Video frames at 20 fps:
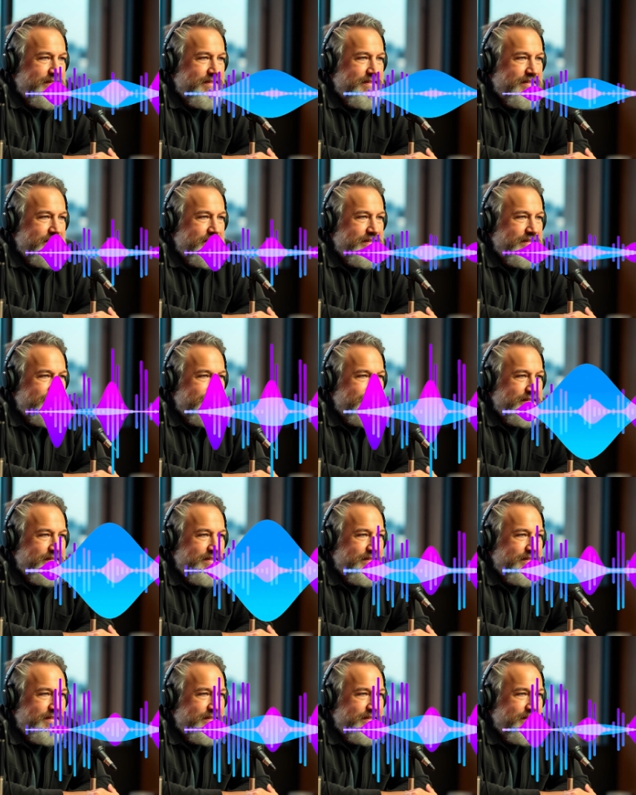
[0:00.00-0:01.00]
Yeah.
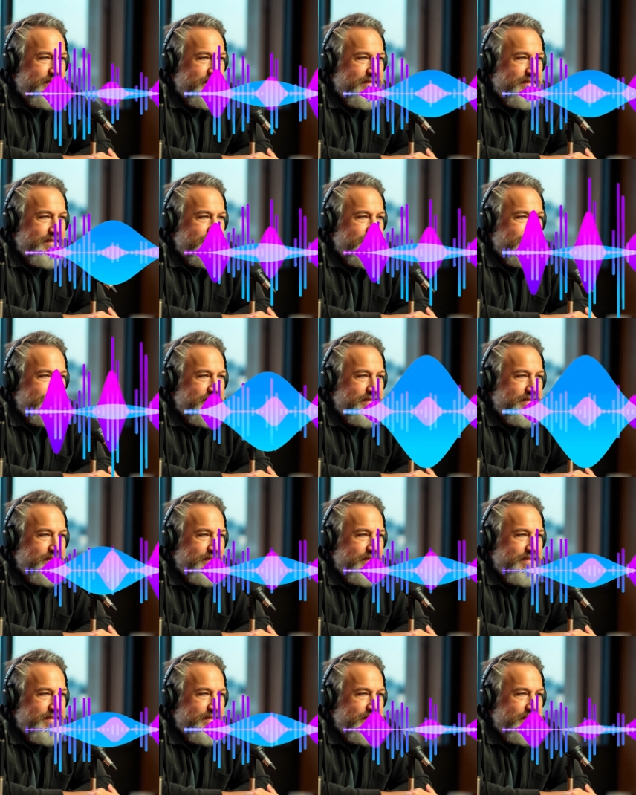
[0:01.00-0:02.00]
It's
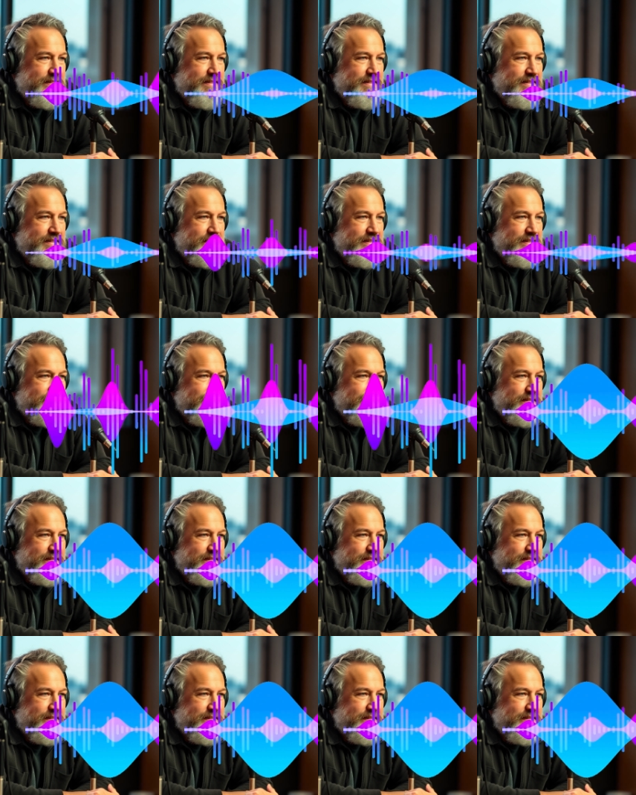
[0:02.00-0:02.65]
through the losses.